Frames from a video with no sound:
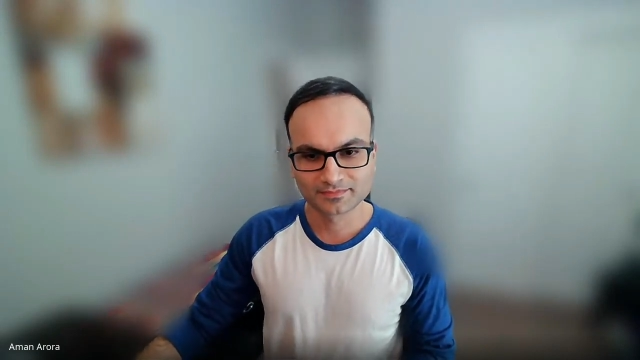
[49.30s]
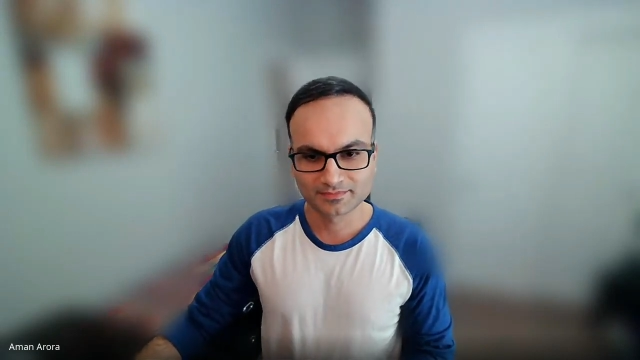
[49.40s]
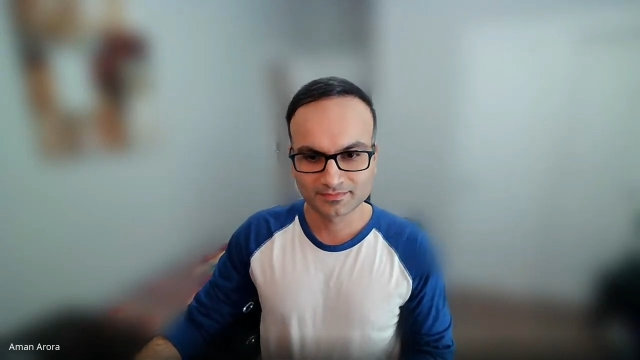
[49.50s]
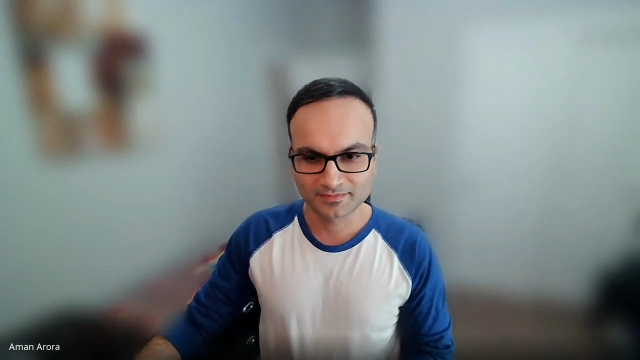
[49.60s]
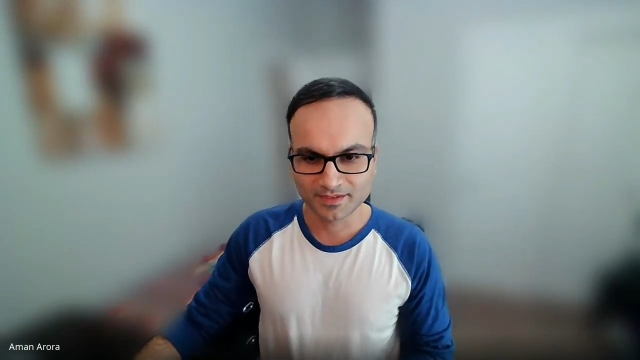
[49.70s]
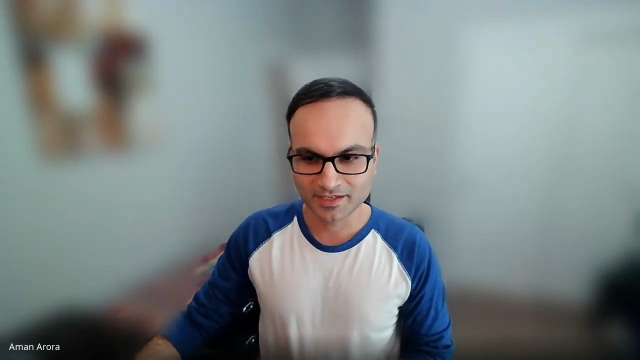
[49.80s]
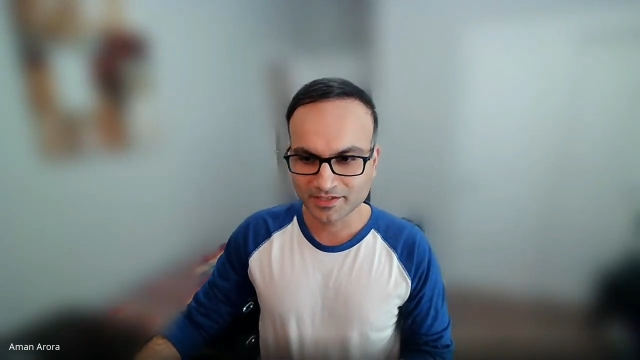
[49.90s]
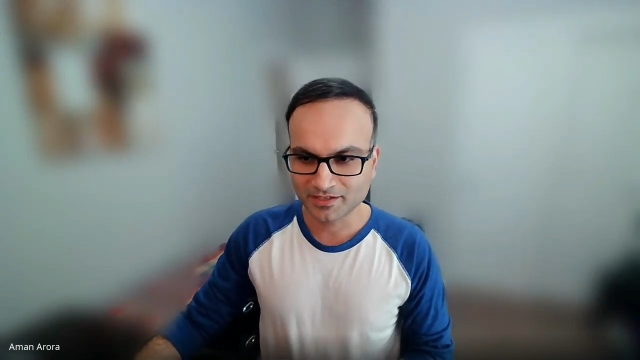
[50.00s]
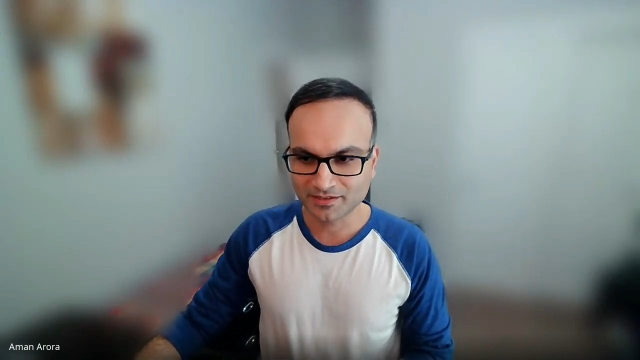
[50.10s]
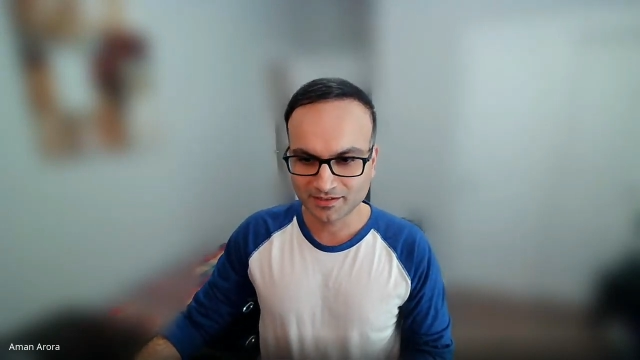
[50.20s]
There you
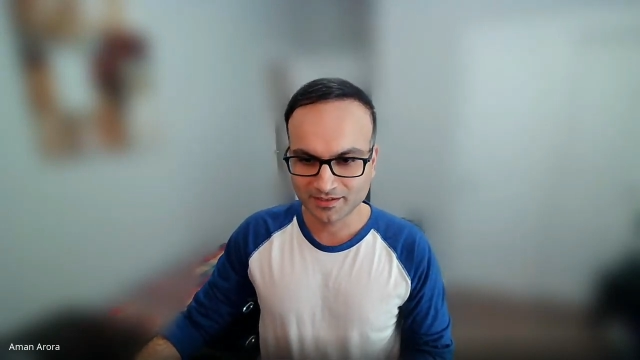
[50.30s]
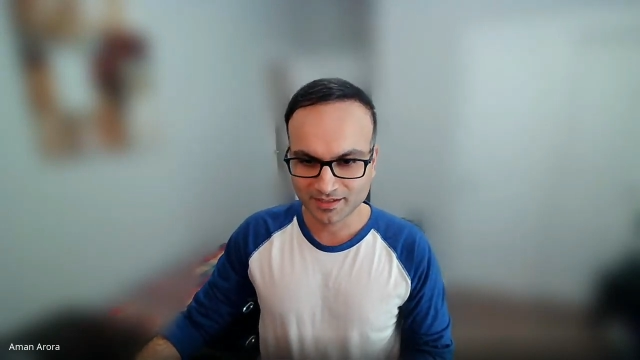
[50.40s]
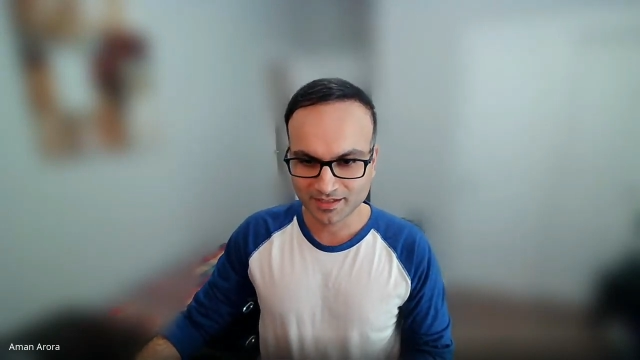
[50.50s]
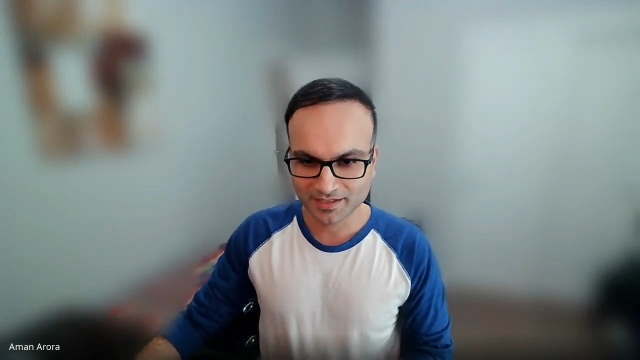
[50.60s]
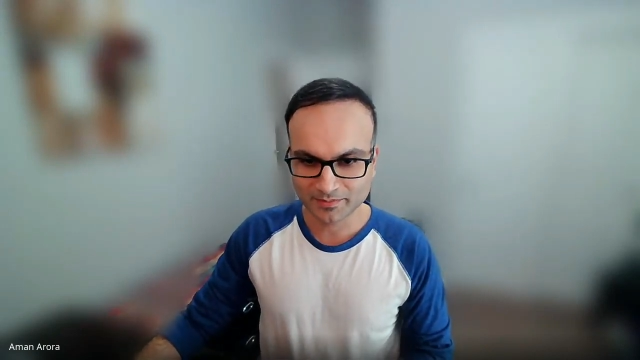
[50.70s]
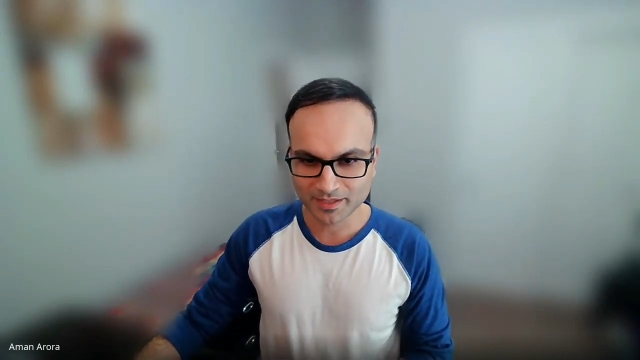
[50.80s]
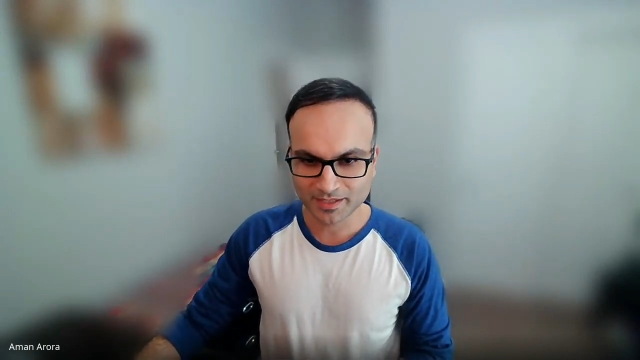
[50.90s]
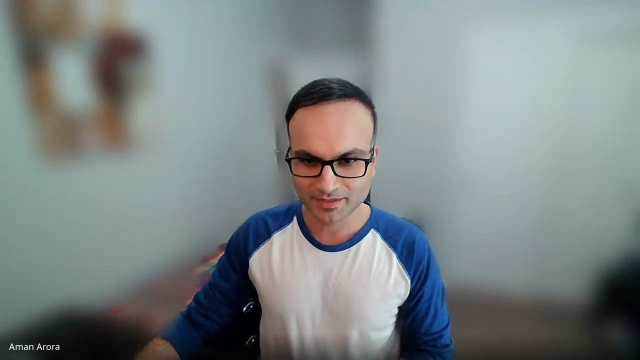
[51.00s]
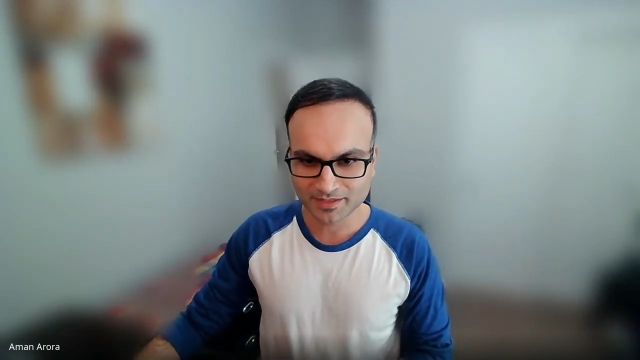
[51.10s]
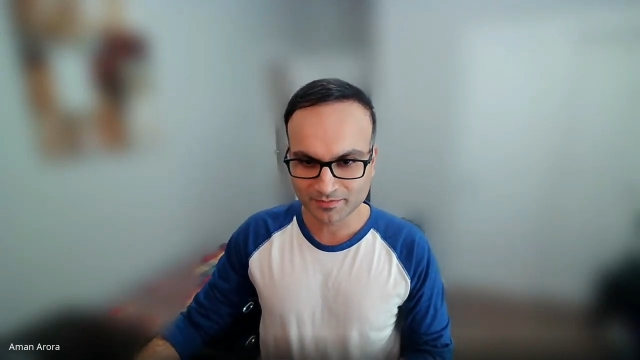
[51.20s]
go. I am
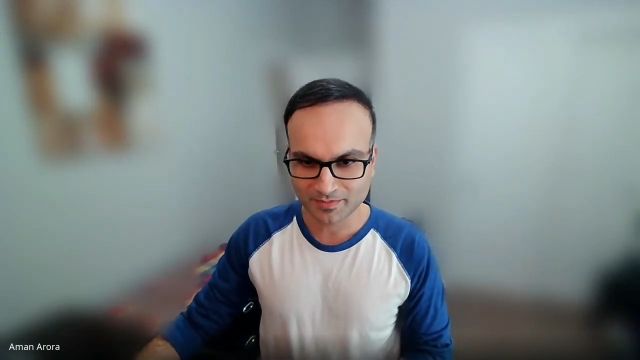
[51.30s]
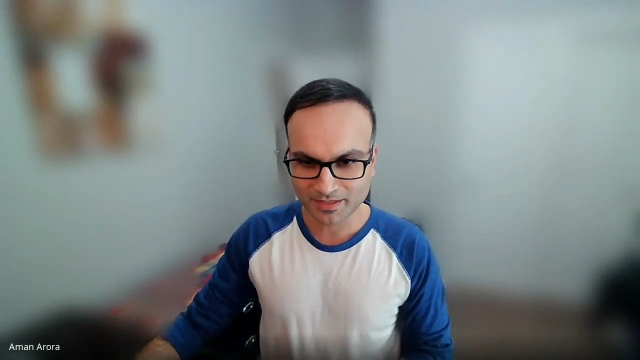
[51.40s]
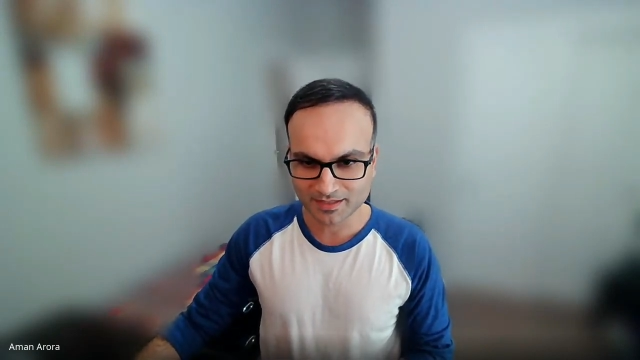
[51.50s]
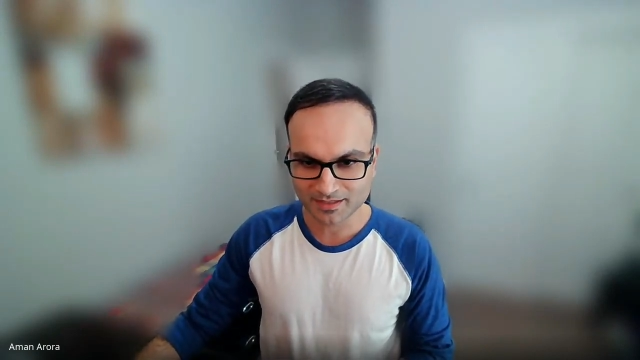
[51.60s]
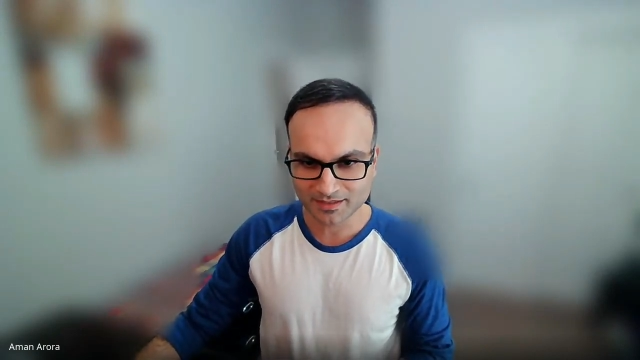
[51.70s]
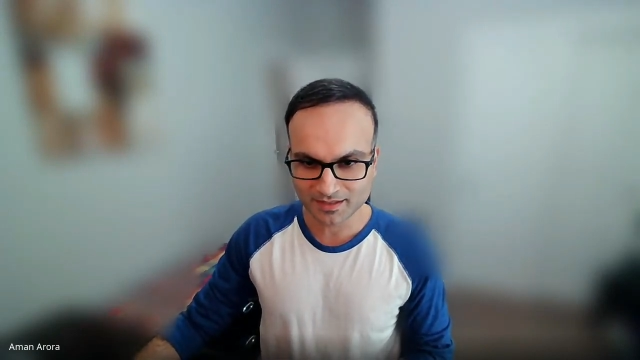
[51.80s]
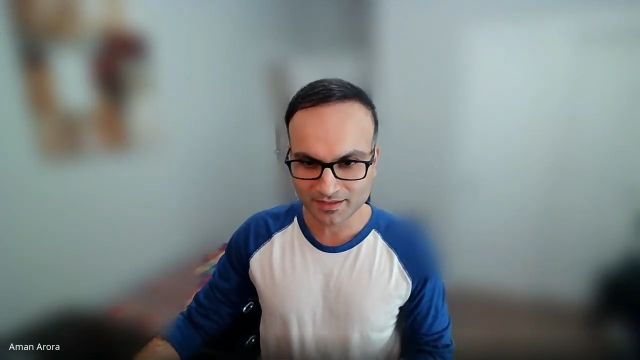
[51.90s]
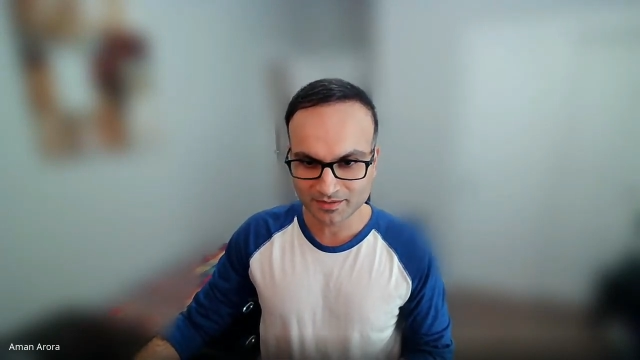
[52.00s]
able to present now.